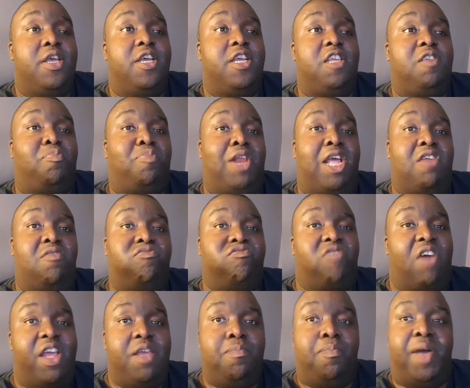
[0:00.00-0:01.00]
he's played
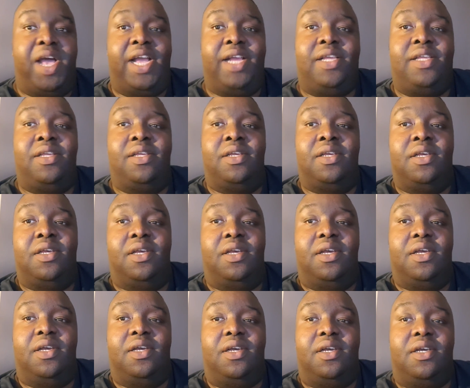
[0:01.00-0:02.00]
right back,
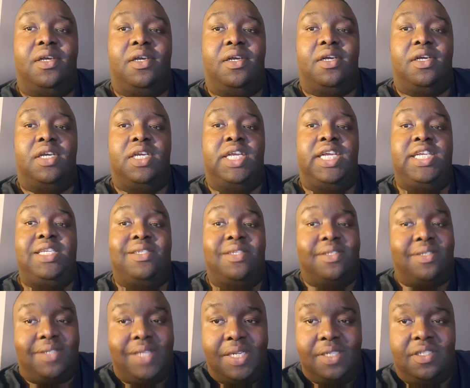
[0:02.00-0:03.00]
he's a
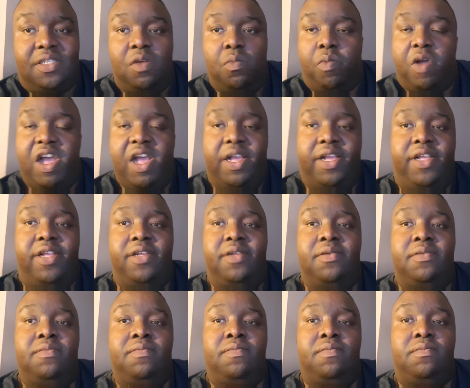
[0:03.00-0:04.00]
centre back.
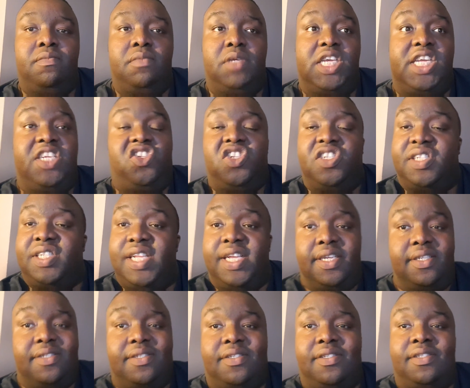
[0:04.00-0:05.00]
He just
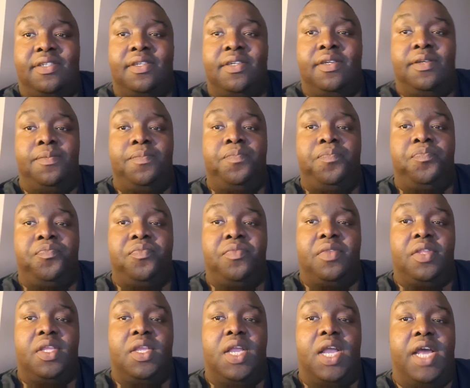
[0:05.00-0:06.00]
is.
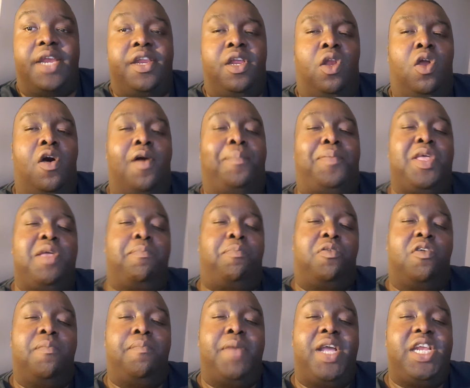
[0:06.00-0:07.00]
And a lot of
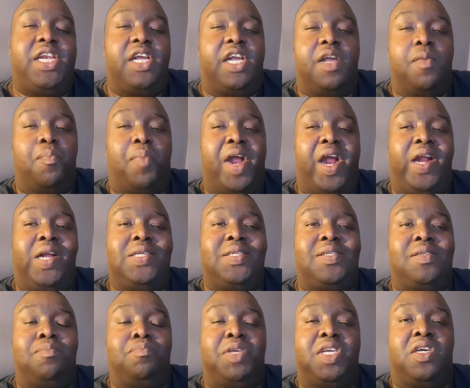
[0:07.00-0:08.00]
people have made the
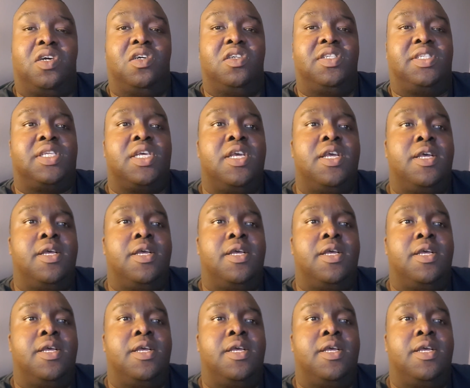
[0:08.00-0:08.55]
comparison because